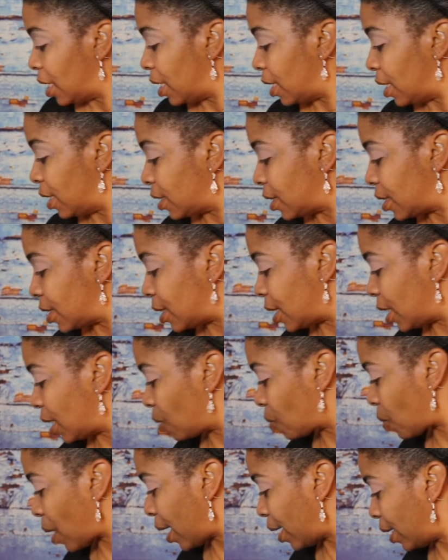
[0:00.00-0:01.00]
It is
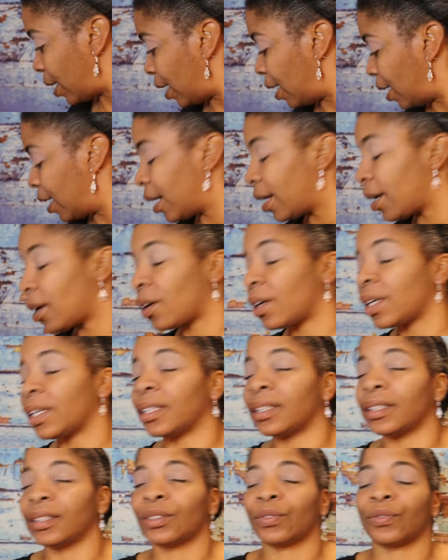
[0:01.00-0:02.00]
sitting right here.
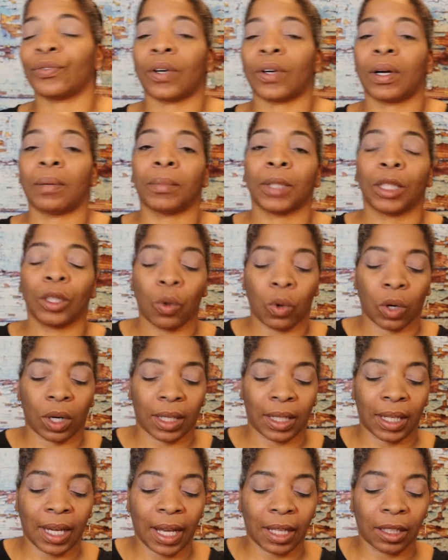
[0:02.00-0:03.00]
It is from Laura
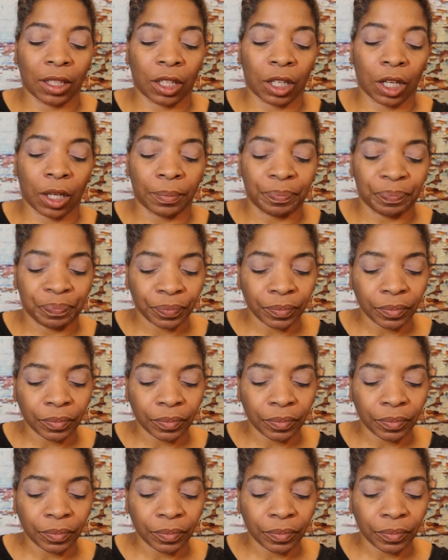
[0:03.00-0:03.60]
Geller,